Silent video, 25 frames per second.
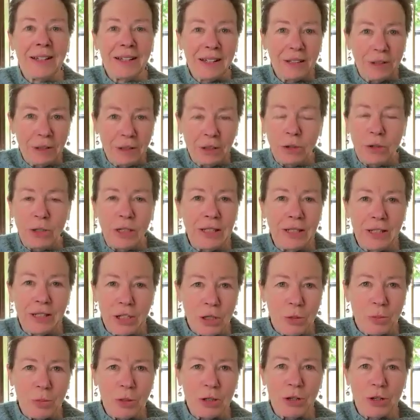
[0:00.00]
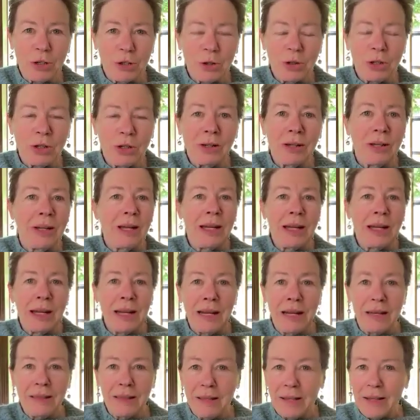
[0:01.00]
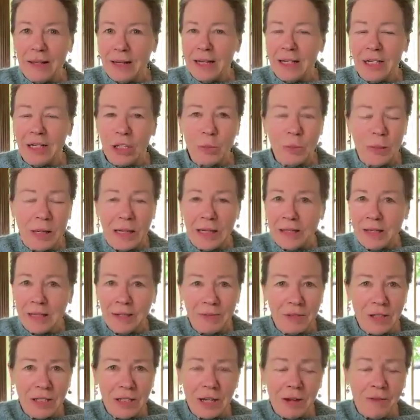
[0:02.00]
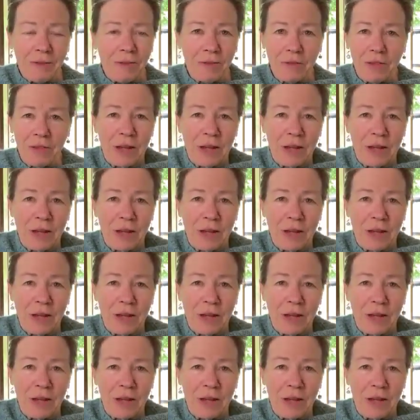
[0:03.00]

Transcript: including the spiritual and the expansive self